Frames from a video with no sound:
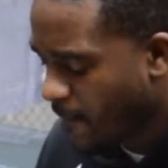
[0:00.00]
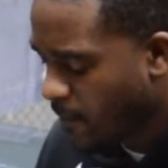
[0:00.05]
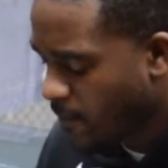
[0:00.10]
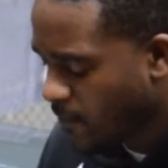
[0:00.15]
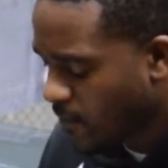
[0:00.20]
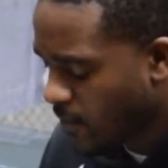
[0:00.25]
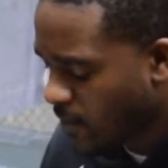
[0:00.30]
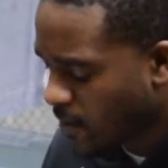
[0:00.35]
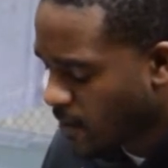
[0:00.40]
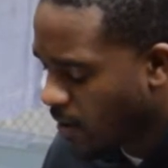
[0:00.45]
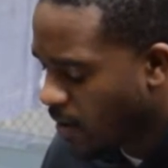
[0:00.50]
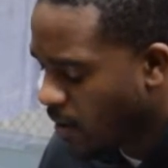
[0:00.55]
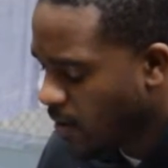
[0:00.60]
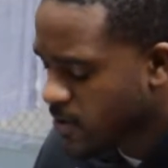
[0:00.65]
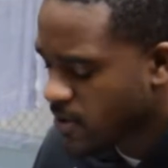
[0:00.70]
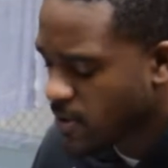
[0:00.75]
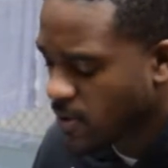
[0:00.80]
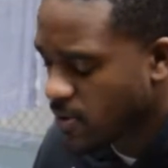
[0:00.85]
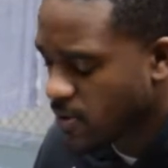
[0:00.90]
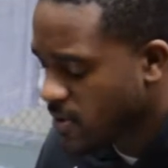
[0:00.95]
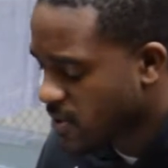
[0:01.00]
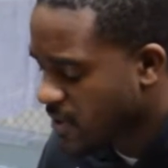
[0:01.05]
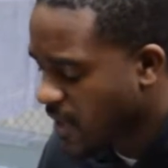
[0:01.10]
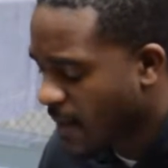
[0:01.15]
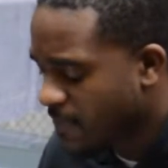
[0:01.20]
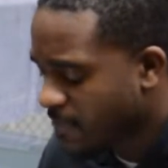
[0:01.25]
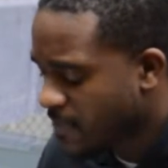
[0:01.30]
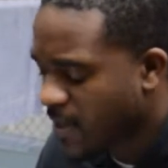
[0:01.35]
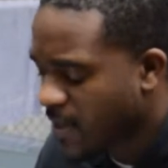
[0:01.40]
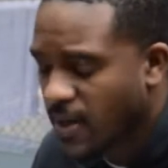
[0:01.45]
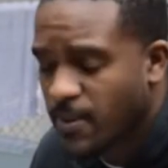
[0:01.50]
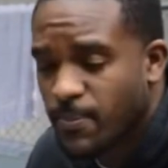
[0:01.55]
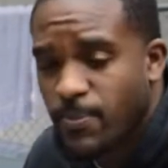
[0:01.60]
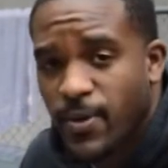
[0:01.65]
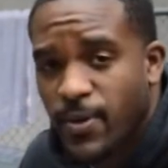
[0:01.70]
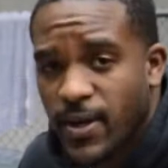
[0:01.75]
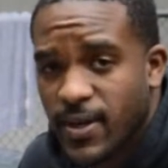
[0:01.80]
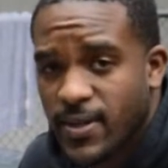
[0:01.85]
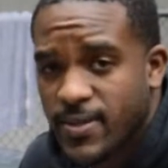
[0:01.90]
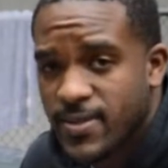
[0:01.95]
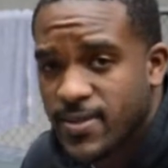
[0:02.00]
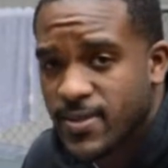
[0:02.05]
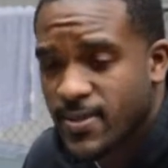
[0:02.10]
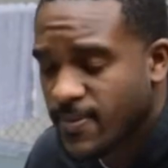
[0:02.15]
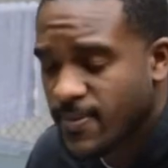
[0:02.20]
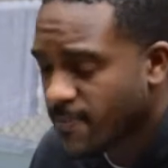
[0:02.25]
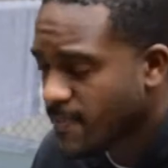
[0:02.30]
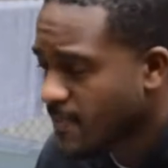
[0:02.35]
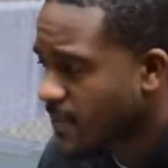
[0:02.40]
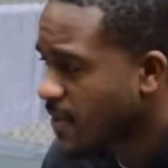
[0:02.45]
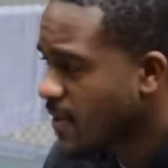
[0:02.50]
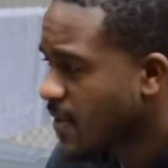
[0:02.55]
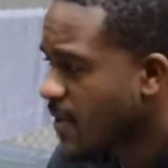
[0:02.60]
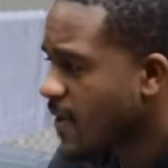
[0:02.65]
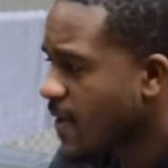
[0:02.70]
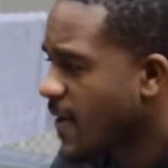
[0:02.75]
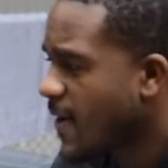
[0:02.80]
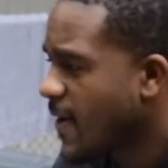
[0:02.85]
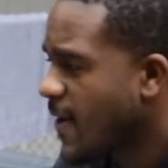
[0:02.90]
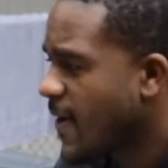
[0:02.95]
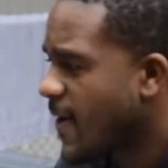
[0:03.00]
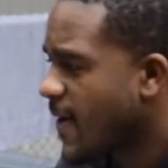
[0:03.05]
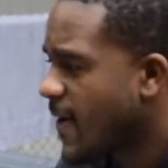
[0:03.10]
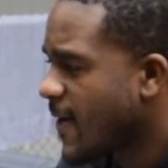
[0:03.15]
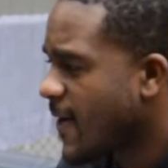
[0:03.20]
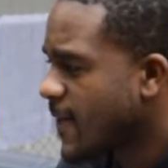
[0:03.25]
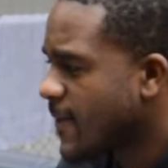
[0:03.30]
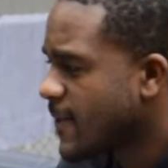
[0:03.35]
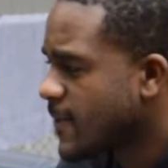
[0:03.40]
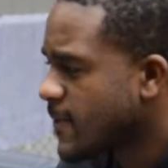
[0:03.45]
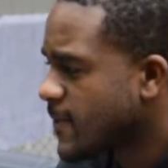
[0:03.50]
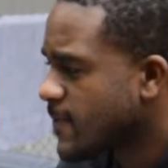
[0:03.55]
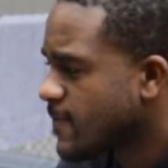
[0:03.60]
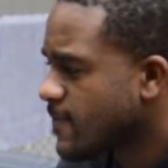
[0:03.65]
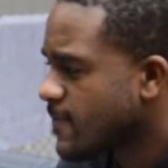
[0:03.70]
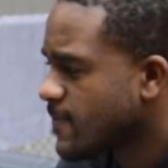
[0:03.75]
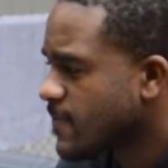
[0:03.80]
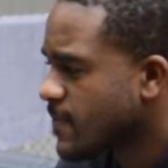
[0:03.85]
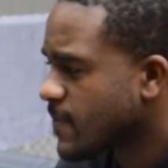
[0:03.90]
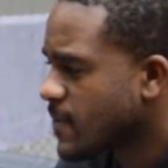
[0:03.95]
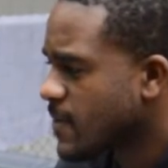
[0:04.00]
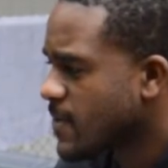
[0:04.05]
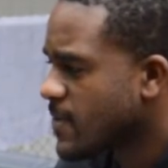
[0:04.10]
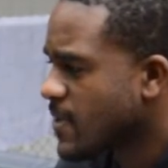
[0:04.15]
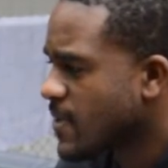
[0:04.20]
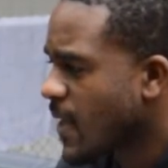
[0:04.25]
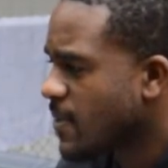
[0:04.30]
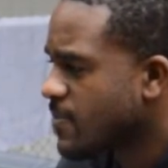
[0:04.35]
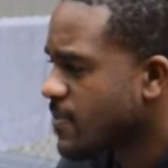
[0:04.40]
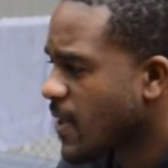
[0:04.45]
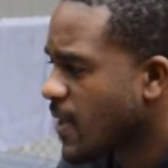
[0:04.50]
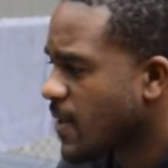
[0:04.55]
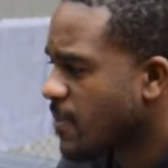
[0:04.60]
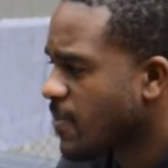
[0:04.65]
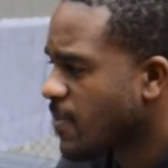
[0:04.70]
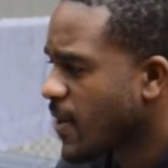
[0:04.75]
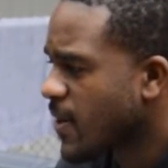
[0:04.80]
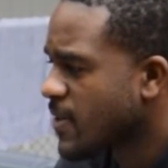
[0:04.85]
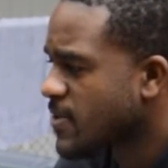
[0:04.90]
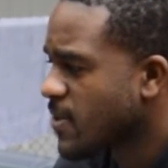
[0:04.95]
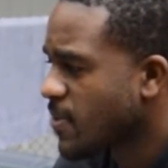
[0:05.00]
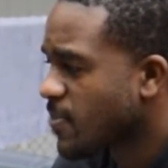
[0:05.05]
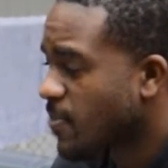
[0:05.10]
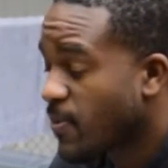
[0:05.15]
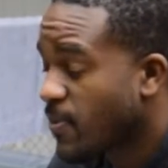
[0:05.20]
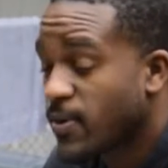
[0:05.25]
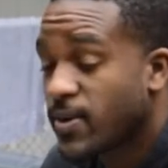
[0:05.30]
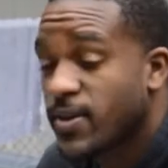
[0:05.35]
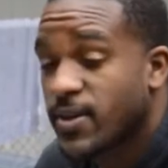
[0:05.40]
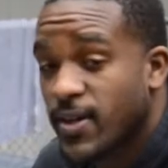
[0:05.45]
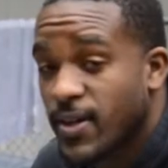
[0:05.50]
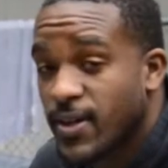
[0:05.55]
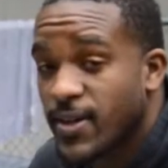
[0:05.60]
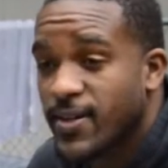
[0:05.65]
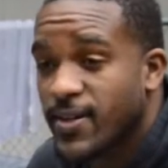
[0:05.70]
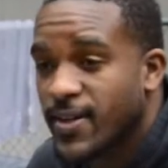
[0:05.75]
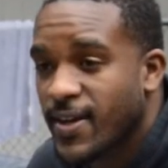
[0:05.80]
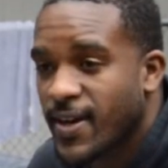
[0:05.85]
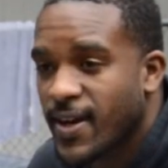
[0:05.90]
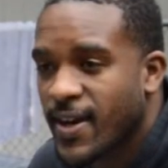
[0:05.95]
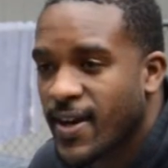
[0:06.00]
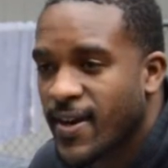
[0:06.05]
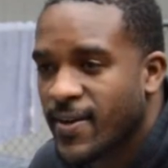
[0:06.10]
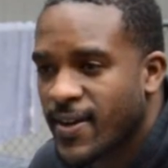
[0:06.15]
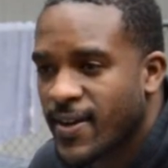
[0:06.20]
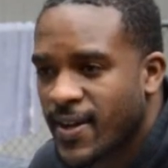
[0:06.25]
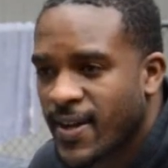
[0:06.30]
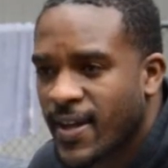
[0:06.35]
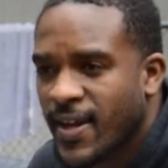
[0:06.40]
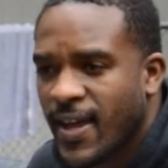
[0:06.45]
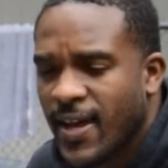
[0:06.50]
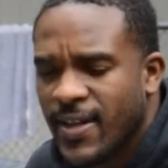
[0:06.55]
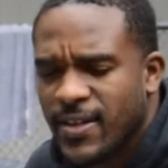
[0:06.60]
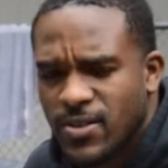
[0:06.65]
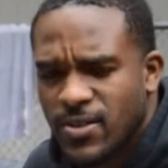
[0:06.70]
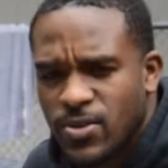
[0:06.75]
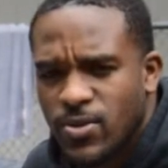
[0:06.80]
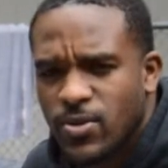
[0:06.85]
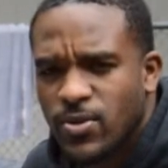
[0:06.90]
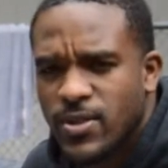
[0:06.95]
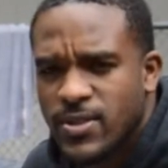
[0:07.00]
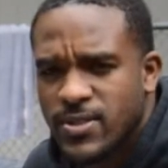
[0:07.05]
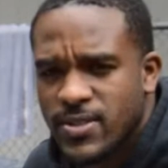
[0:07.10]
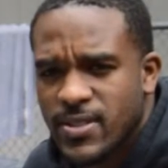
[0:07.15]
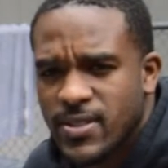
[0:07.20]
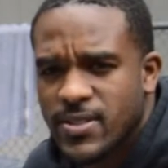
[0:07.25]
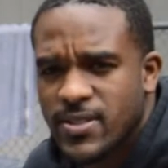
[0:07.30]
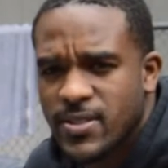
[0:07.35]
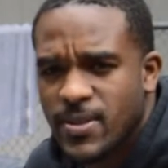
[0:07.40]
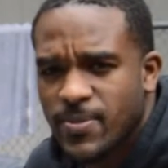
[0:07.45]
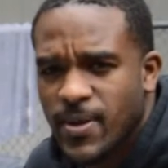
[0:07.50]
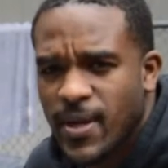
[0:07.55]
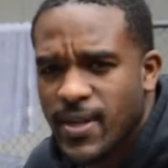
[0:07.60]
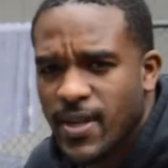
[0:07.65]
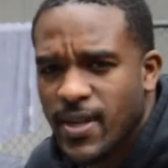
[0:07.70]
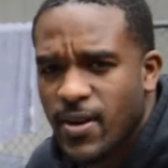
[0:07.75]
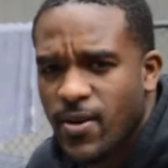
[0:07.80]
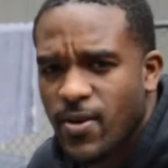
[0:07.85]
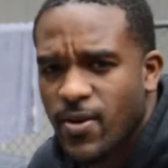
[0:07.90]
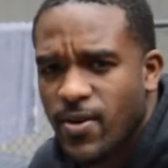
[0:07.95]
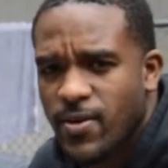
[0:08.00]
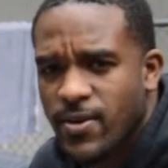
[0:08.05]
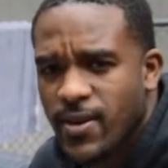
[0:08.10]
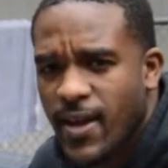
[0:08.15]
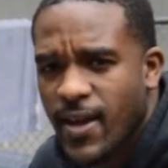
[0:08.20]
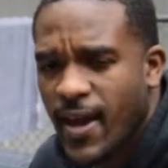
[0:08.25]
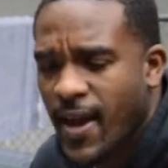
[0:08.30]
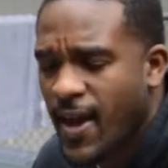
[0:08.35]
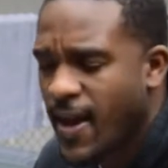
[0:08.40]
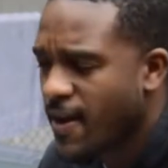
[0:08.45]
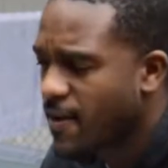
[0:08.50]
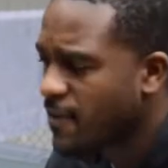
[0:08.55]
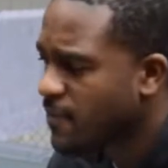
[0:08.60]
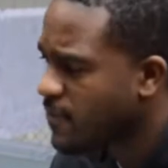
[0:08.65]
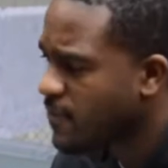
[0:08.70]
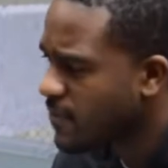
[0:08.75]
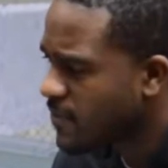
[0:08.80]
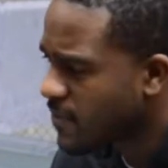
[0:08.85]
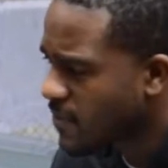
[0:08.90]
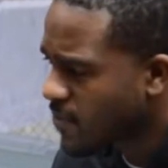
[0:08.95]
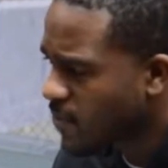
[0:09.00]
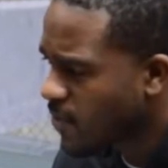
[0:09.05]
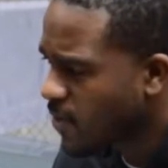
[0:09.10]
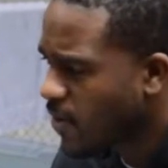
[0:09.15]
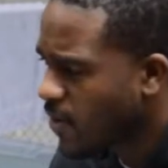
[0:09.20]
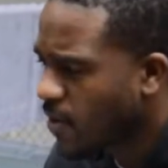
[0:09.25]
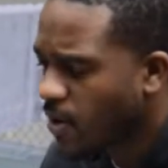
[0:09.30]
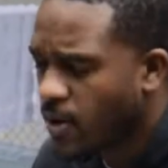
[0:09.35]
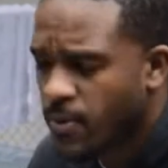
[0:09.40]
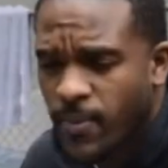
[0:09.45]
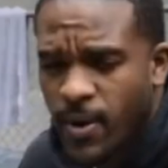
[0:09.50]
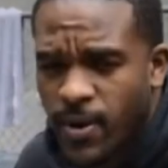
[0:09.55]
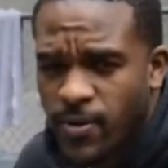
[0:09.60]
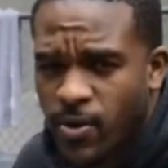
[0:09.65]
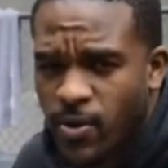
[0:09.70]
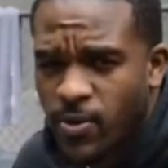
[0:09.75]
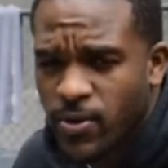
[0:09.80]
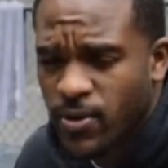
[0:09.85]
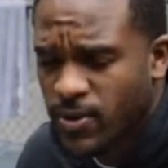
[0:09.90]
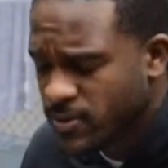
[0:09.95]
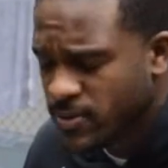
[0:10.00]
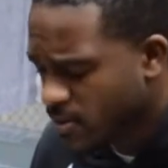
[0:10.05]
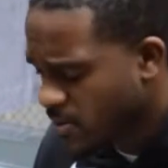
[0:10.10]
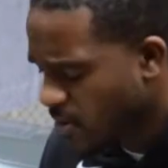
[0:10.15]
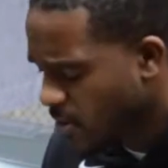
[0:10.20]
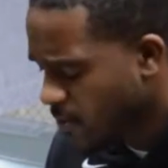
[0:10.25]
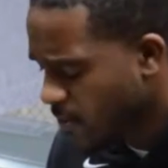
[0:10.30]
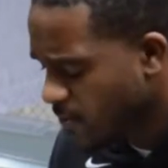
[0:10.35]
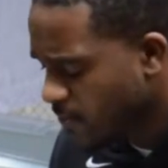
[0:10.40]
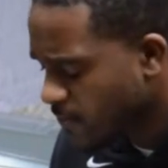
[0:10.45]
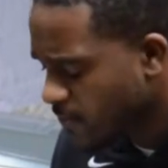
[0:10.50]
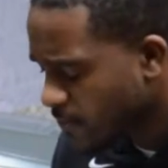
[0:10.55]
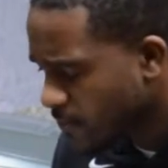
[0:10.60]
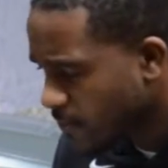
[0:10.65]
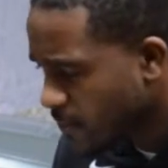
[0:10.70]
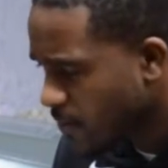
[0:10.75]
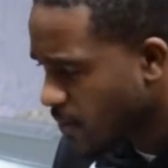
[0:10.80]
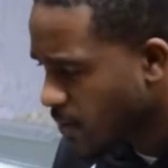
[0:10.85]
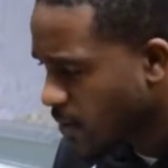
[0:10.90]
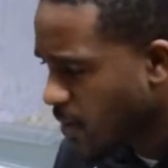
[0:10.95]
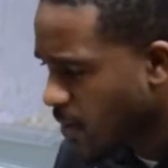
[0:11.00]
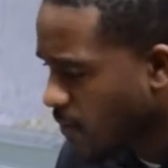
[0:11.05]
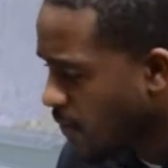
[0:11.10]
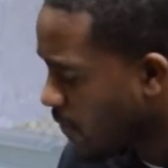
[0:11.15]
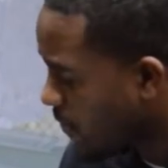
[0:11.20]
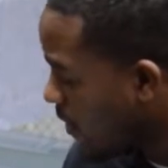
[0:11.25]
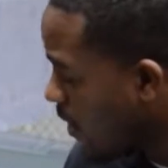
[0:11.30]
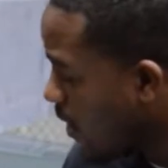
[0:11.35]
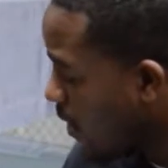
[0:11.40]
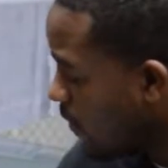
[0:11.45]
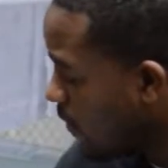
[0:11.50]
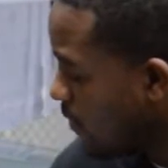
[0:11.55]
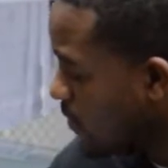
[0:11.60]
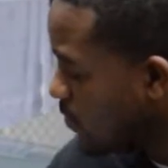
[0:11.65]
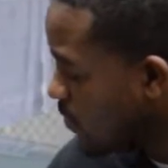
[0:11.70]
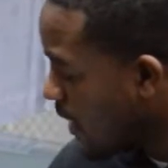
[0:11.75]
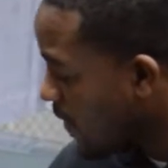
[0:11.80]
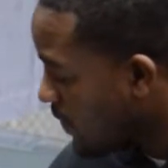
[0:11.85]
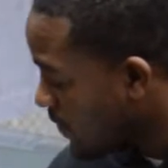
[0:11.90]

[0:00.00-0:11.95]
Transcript: with also Stop Tech brakes. The Stop Tech brakes are pretty good, and I like the cooling system that they have on my rotors. So, with the all-wheel drive,